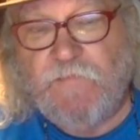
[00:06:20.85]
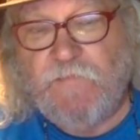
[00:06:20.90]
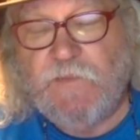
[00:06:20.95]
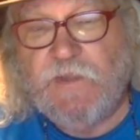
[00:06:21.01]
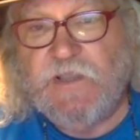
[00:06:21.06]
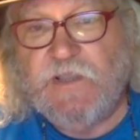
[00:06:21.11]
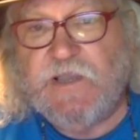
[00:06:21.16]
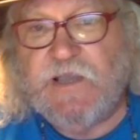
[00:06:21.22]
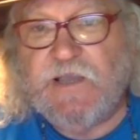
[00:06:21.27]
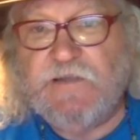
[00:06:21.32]

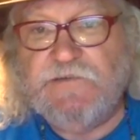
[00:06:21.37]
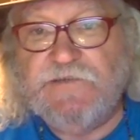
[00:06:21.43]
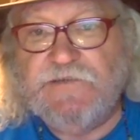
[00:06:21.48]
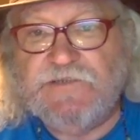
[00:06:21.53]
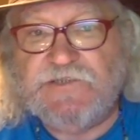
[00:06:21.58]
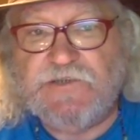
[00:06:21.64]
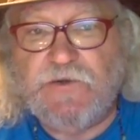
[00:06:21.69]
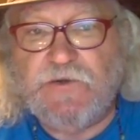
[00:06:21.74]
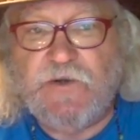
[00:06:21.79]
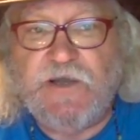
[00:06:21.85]
and
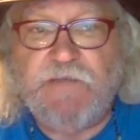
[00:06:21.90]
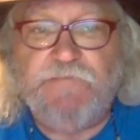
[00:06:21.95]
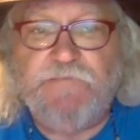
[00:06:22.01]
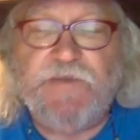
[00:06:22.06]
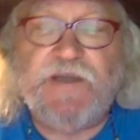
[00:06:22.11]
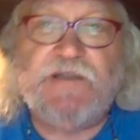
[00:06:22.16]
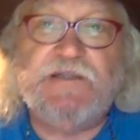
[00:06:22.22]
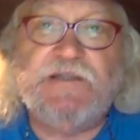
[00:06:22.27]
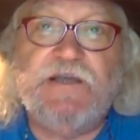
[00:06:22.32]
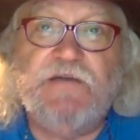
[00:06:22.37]
so I
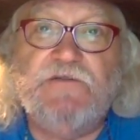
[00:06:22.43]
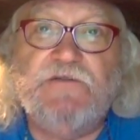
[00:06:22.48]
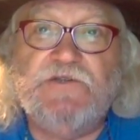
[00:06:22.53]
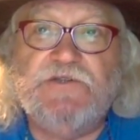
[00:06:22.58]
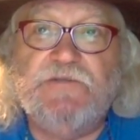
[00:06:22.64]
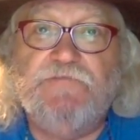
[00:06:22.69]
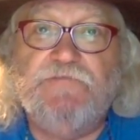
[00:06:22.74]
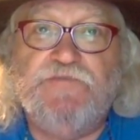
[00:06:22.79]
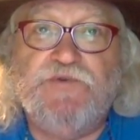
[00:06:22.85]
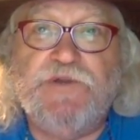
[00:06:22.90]
picked out
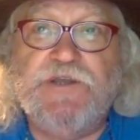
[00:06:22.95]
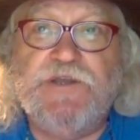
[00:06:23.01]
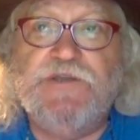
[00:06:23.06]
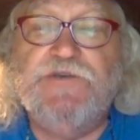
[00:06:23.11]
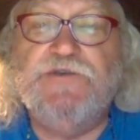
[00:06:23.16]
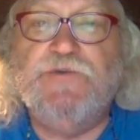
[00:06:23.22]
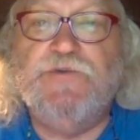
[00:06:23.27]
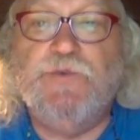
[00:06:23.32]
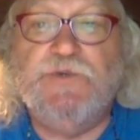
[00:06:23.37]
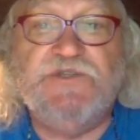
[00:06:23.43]
some pretty
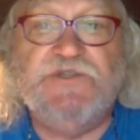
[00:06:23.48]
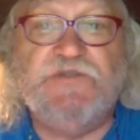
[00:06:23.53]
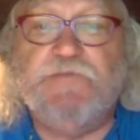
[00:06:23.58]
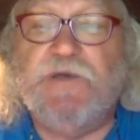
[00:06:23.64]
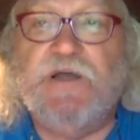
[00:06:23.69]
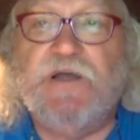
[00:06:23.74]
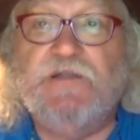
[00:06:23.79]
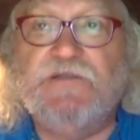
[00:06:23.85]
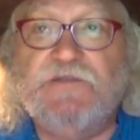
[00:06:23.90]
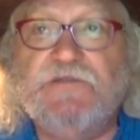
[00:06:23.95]
good
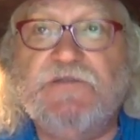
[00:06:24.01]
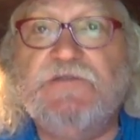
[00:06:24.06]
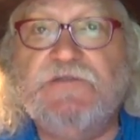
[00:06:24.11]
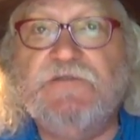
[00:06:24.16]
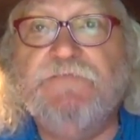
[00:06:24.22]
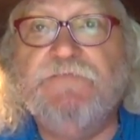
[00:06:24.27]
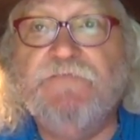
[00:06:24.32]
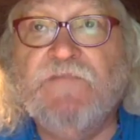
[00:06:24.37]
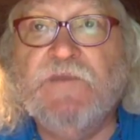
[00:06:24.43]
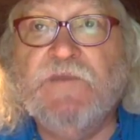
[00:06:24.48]

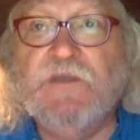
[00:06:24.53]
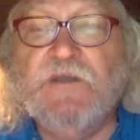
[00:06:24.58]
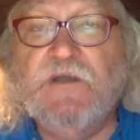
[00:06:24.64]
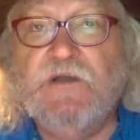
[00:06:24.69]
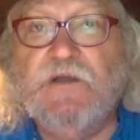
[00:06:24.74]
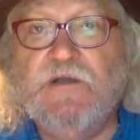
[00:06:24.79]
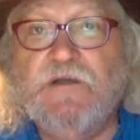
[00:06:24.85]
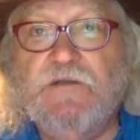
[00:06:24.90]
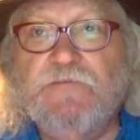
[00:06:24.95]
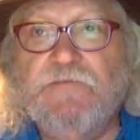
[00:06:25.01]
responses.
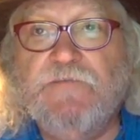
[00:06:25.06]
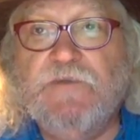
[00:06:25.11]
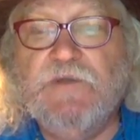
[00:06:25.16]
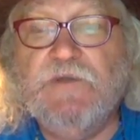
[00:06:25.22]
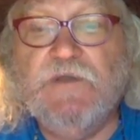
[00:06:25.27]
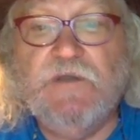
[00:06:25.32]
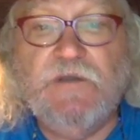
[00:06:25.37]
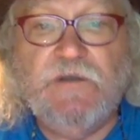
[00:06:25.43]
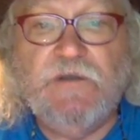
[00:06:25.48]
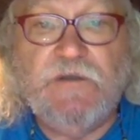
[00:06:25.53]
Um,
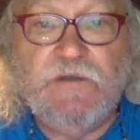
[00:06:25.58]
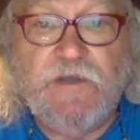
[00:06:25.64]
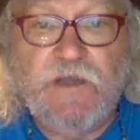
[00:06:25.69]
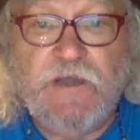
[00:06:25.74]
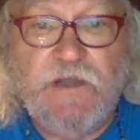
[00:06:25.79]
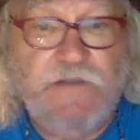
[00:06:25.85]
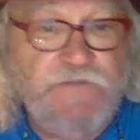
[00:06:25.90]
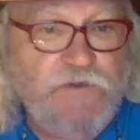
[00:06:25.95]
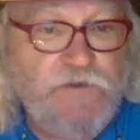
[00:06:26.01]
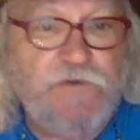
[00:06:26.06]

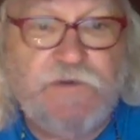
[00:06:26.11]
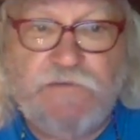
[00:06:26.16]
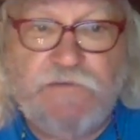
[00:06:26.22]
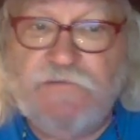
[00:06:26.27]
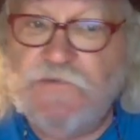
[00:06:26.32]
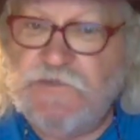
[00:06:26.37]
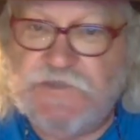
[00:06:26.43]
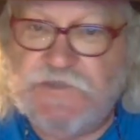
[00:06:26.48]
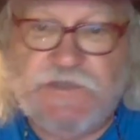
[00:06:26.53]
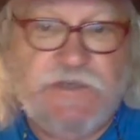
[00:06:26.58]
and you
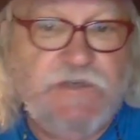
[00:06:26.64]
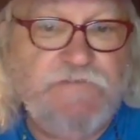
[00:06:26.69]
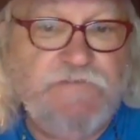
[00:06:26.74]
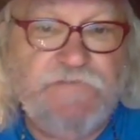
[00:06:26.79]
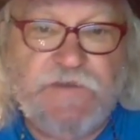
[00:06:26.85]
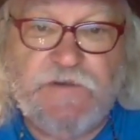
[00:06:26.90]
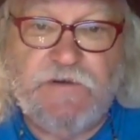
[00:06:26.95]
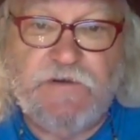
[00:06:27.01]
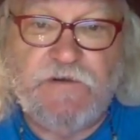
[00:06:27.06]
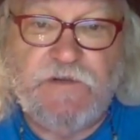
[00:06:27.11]
can see
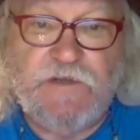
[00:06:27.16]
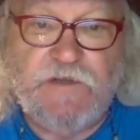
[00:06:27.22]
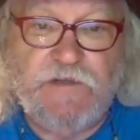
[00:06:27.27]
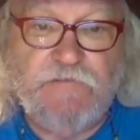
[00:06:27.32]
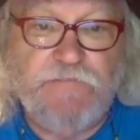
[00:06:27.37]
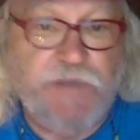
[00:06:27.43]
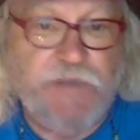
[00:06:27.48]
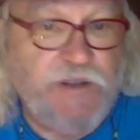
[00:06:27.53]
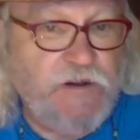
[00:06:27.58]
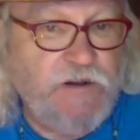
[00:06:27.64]
they're
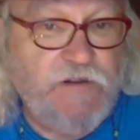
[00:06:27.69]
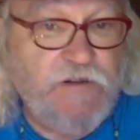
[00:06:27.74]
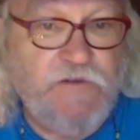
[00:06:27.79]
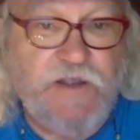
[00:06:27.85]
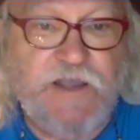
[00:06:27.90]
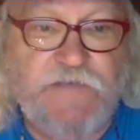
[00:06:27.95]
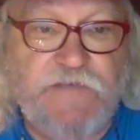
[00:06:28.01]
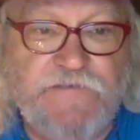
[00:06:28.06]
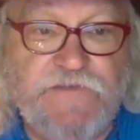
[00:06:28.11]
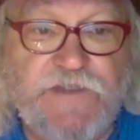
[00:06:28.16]
in
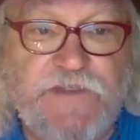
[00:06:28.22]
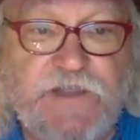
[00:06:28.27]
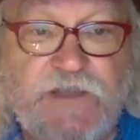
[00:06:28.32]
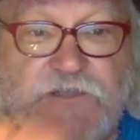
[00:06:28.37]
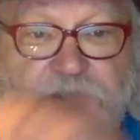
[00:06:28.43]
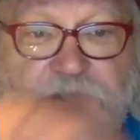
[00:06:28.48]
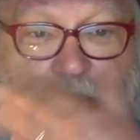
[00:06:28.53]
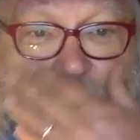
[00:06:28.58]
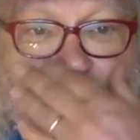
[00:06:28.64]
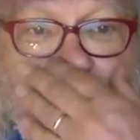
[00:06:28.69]
paragraph,
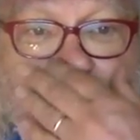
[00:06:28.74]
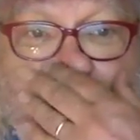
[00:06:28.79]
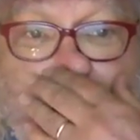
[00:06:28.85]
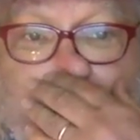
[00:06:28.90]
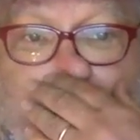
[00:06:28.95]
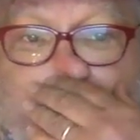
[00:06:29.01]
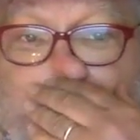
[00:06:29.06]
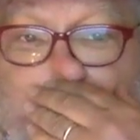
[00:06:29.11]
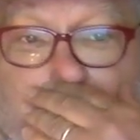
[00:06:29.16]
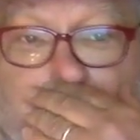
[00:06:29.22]
nicely
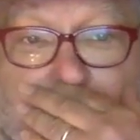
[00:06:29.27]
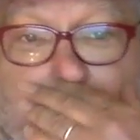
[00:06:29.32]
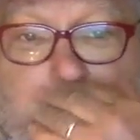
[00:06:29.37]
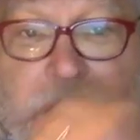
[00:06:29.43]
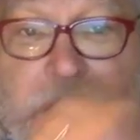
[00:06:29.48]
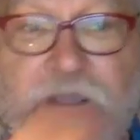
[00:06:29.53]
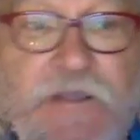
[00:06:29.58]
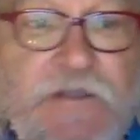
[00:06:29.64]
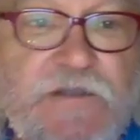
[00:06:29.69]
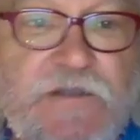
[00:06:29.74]
done.
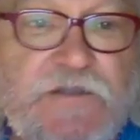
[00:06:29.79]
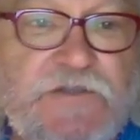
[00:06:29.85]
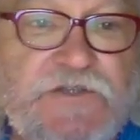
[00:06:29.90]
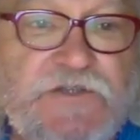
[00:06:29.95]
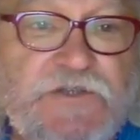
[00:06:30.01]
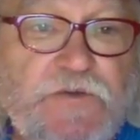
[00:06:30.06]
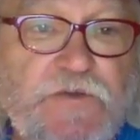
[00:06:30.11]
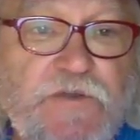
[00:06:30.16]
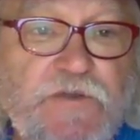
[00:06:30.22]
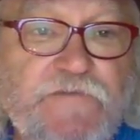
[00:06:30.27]
And
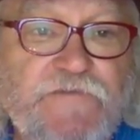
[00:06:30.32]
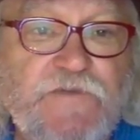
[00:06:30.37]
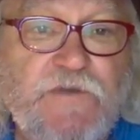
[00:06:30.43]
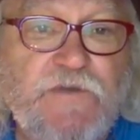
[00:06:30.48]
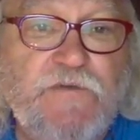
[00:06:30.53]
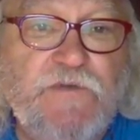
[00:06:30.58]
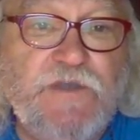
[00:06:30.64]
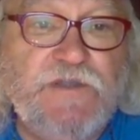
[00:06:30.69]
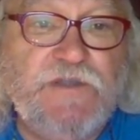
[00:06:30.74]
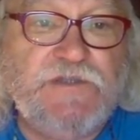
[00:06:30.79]
so
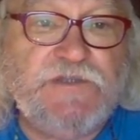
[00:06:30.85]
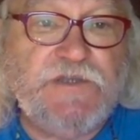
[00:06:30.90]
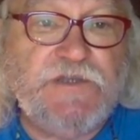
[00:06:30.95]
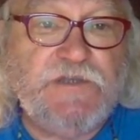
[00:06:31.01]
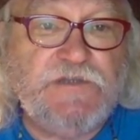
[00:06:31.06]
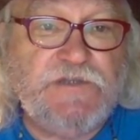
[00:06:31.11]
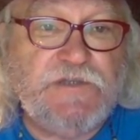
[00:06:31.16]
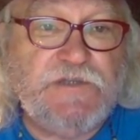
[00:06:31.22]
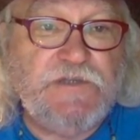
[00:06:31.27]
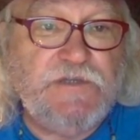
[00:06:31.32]
it
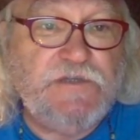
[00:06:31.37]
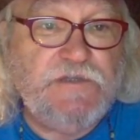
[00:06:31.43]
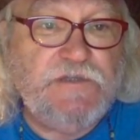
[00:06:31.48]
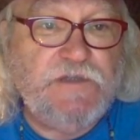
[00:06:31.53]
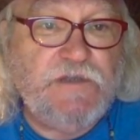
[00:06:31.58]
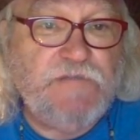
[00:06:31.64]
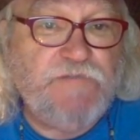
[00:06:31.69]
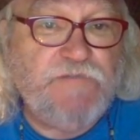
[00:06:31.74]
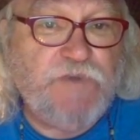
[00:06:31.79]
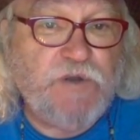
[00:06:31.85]
says on
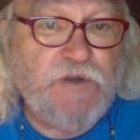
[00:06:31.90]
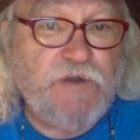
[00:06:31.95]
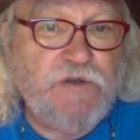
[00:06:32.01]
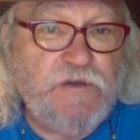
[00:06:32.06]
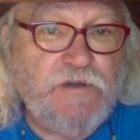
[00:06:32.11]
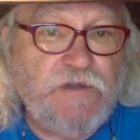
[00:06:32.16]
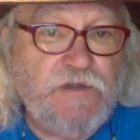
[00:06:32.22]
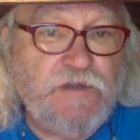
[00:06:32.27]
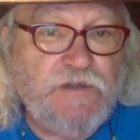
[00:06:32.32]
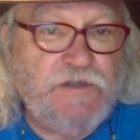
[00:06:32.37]

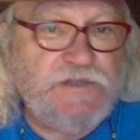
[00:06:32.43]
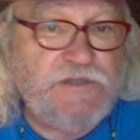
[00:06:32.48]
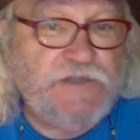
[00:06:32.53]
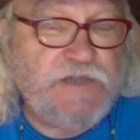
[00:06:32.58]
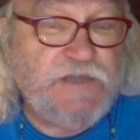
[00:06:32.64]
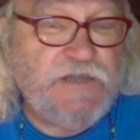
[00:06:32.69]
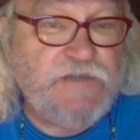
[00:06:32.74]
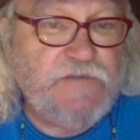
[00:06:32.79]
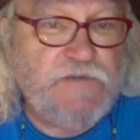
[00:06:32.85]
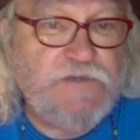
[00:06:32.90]
the
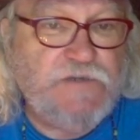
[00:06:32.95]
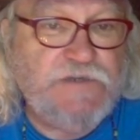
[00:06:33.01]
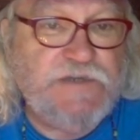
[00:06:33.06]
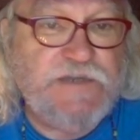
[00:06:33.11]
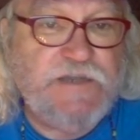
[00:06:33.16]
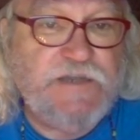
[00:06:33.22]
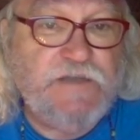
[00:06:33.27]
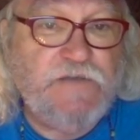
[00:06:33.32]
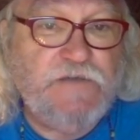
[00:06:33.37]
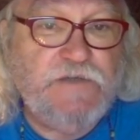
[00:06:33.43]
second one
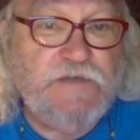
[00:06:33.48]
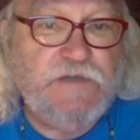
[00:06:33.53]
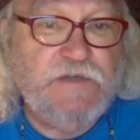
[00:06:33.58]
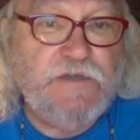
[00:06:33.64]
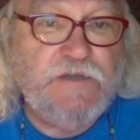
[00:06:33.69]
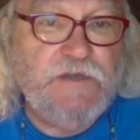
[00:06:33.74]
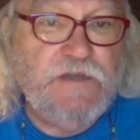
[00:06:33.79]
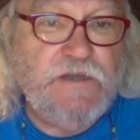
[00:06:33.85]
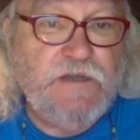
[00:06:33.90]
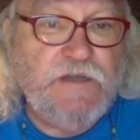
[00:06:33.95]
down,
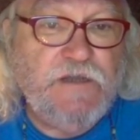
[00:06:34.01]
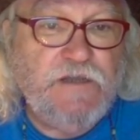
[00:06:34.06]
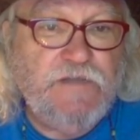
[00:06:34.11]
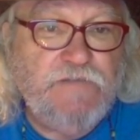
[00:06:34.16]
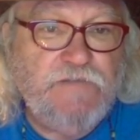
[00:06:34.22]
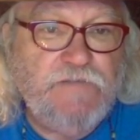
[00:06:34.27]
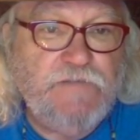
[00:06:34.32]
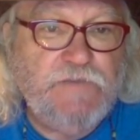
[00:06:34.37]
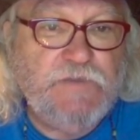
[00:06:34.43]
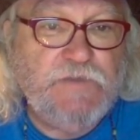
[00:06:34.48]
um,